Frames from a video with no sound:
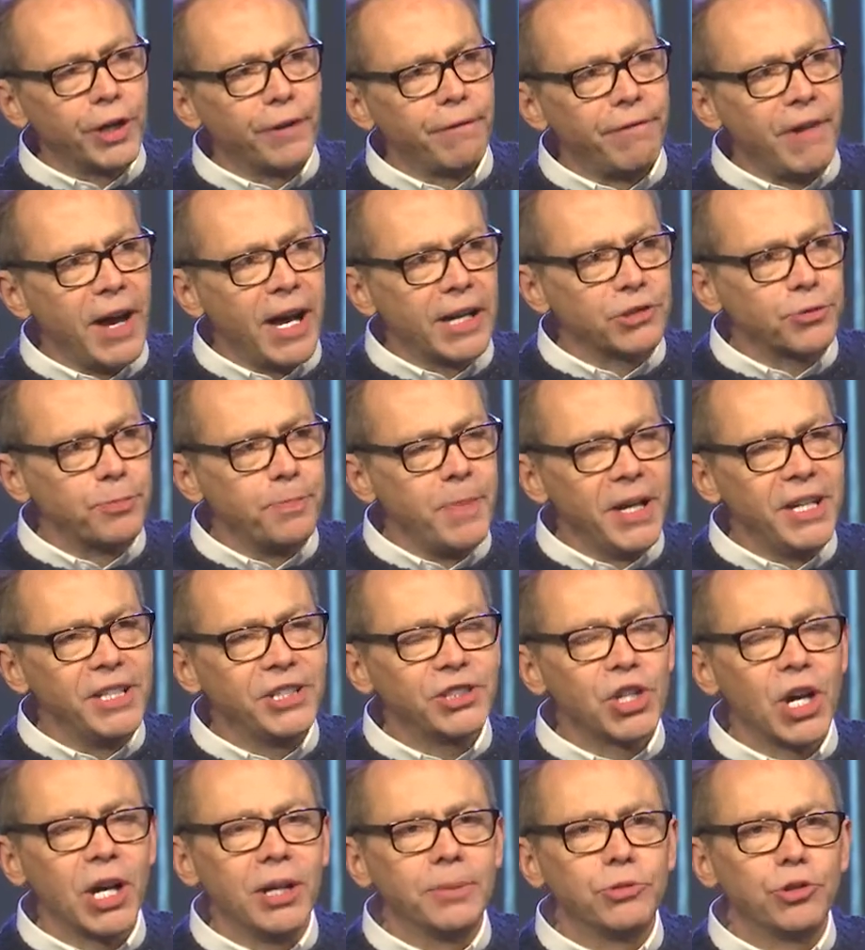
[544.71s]
a fast many
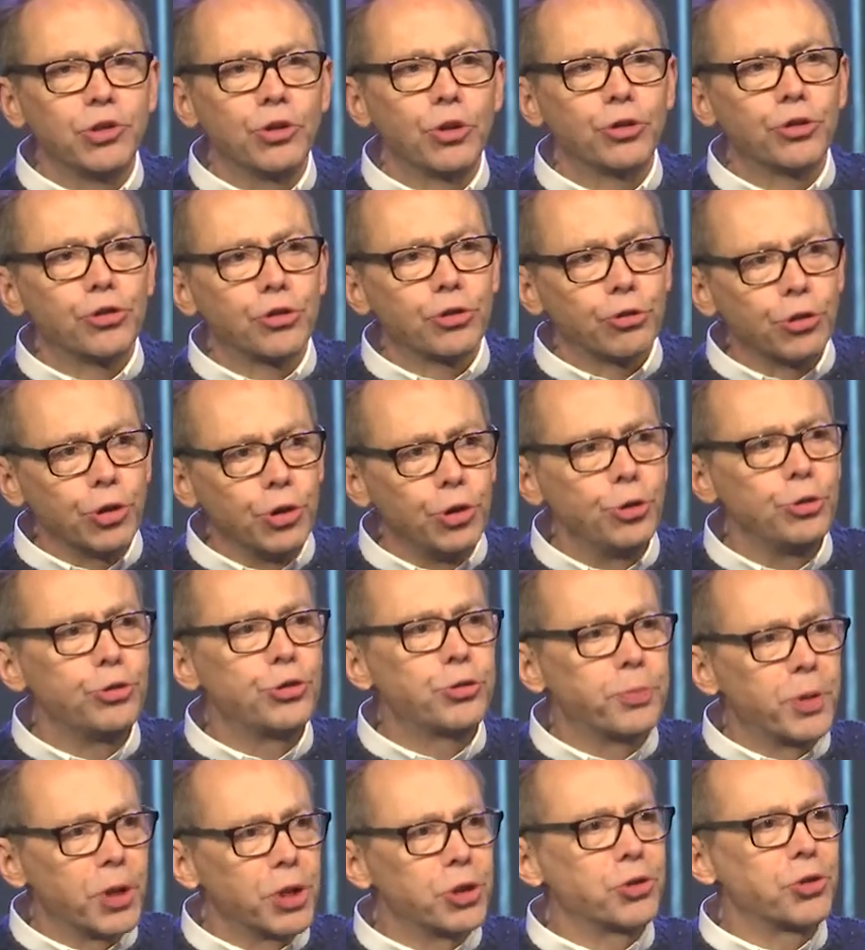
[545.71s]
times your true
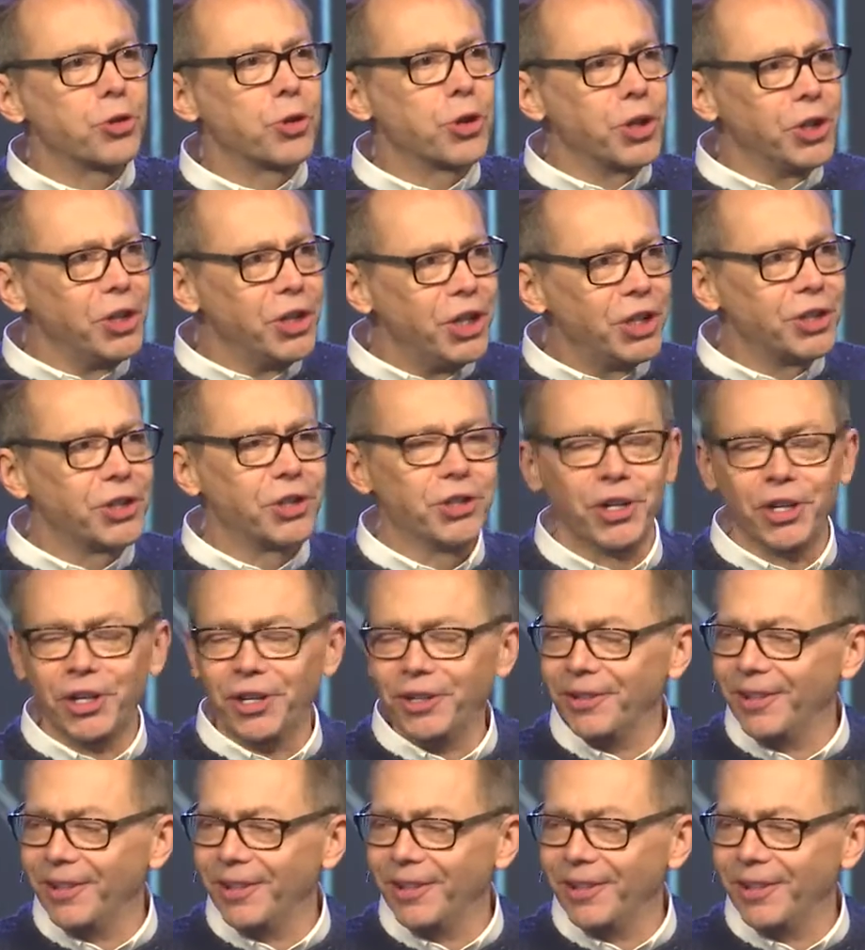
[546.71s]
spiritual condition.